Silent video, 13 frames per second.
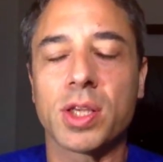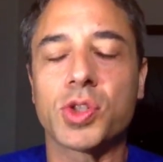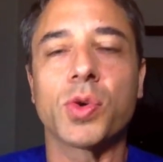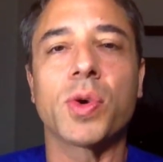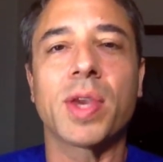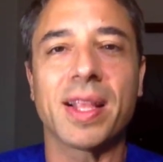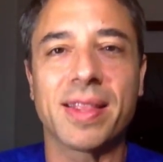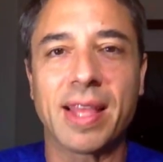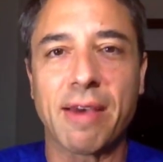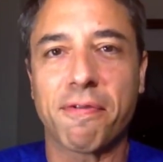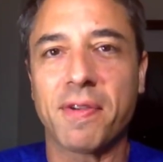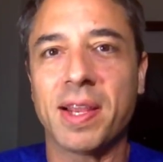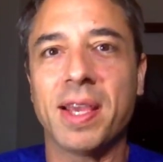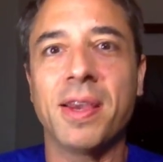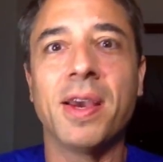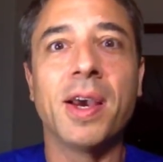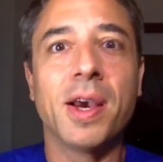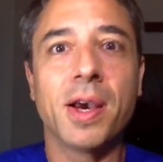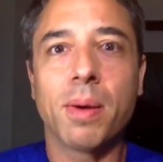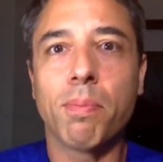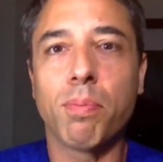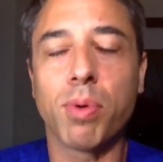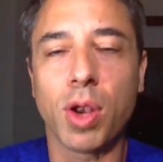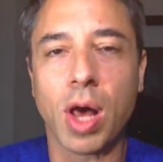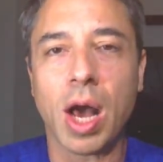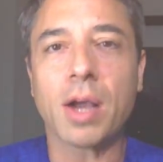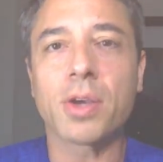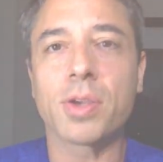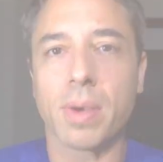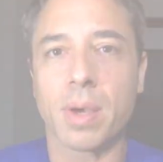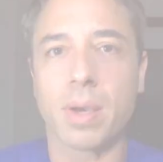So you can definitely block,